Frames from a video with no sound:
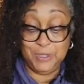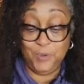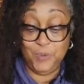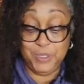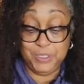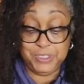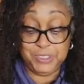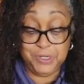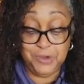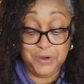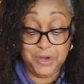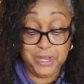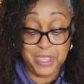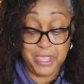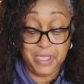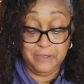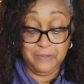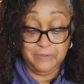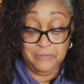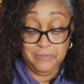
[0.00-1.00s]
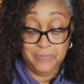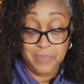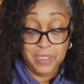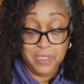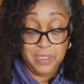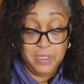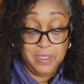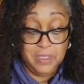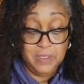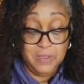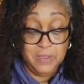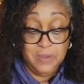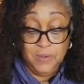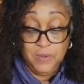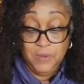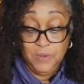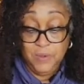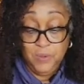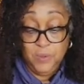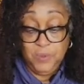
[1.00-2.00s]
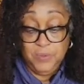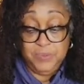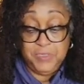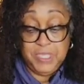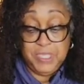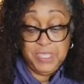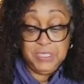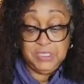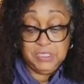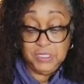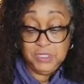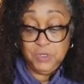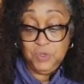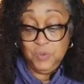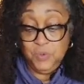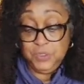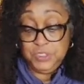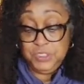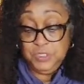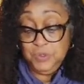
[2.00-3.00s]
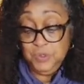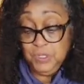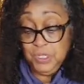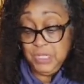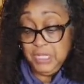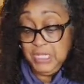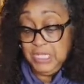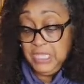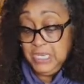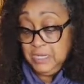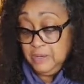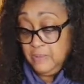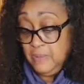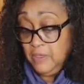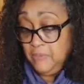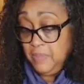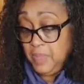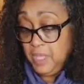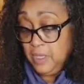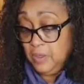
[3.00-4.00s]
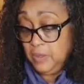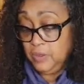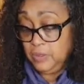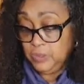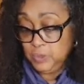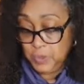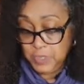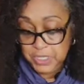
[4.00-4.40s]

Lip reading: So we'll start out with these two clean bowls.